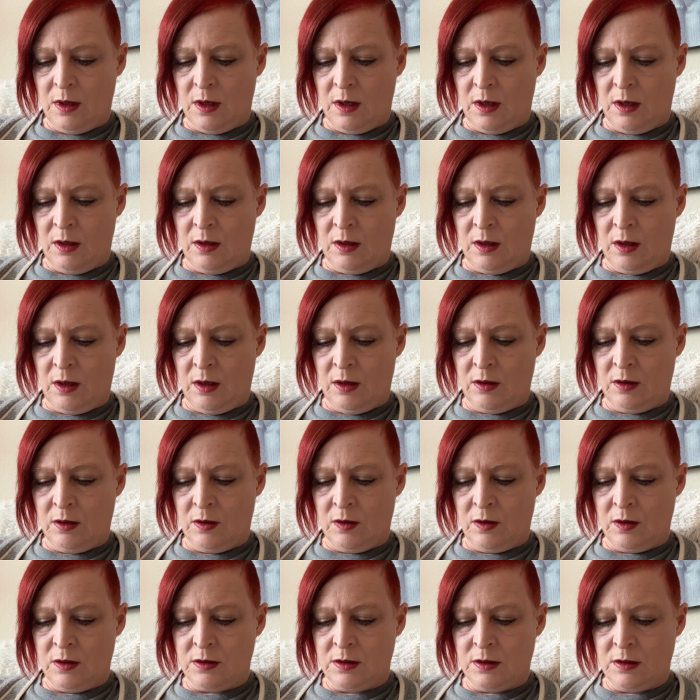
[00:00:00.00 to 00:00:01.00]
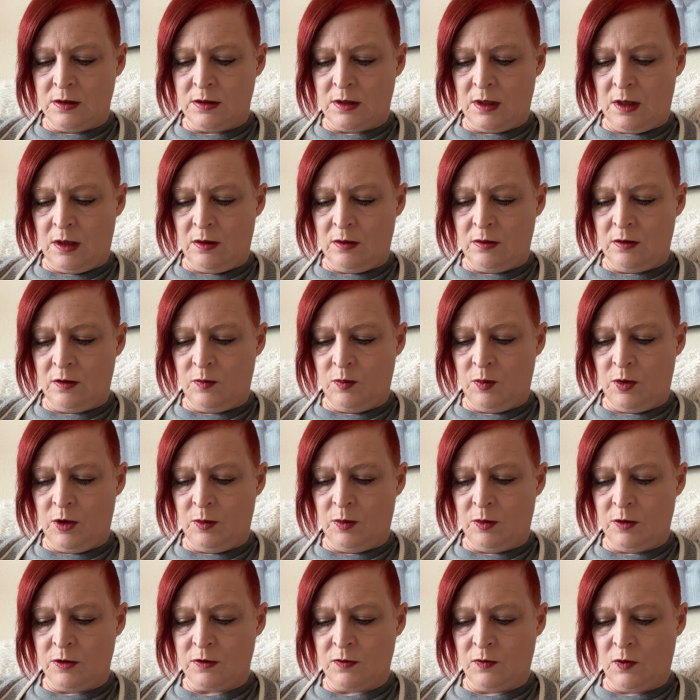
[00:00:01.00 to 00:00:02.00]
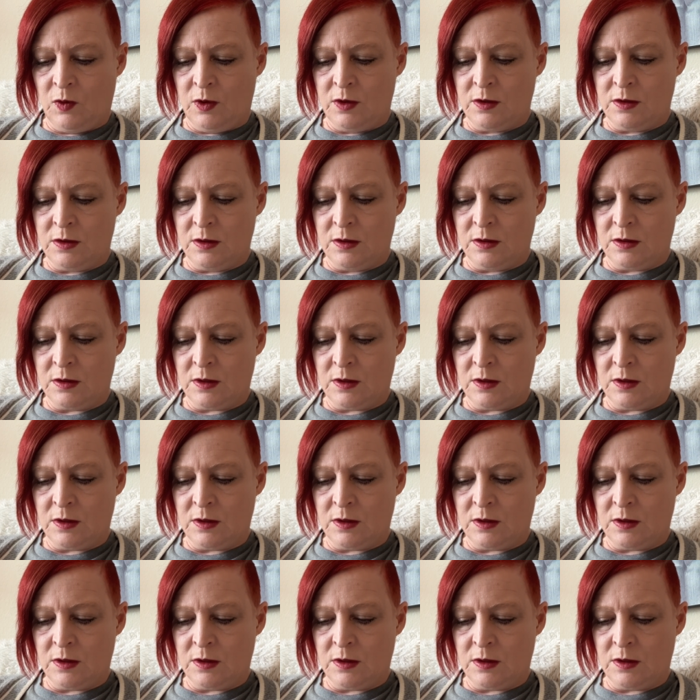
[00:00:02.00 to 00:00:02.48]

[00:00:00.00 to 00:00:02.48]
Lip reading: And the other is the sound of people's voices